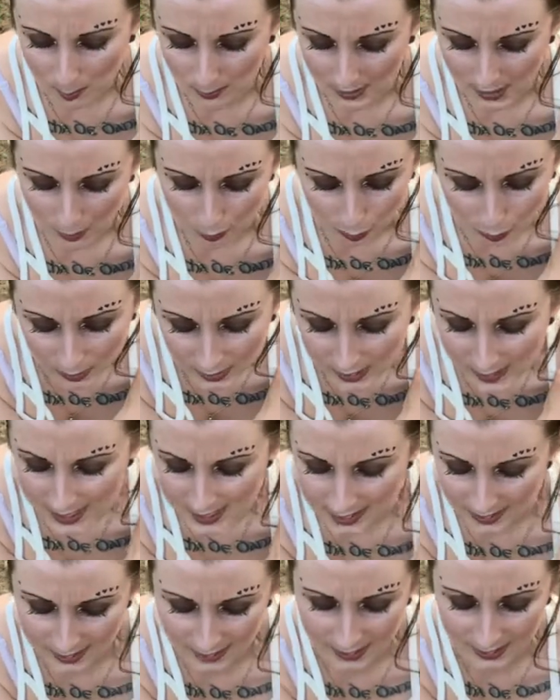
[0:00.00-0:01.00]
but they really
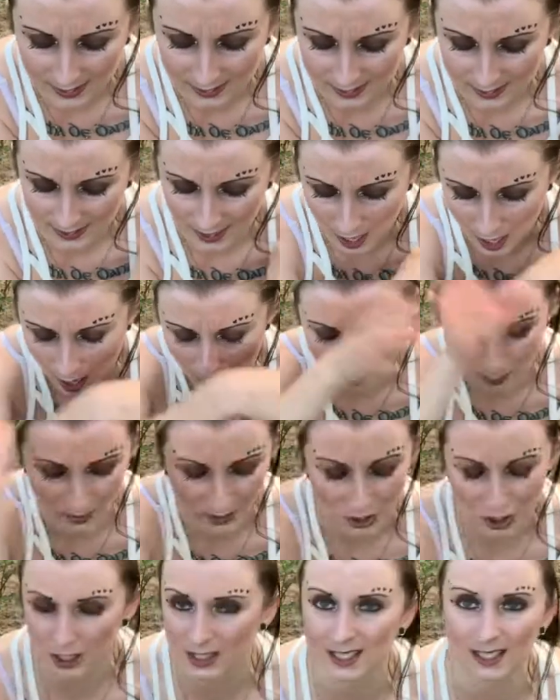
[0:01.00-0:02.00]
didn't,
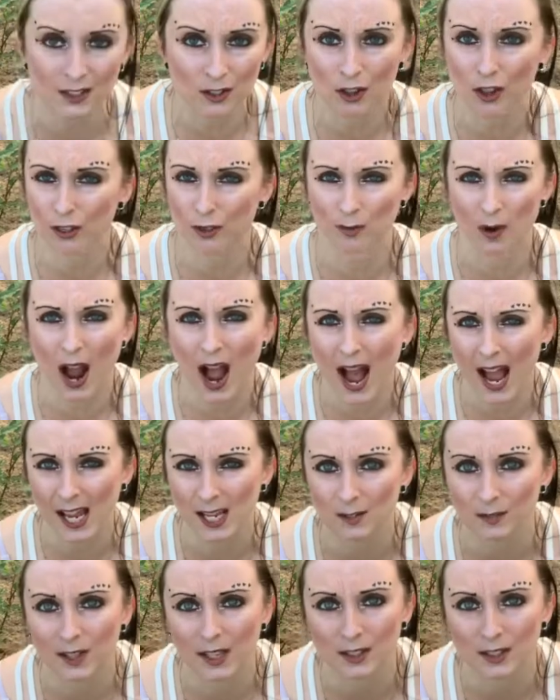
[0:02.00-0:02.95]
they just didn't thrive.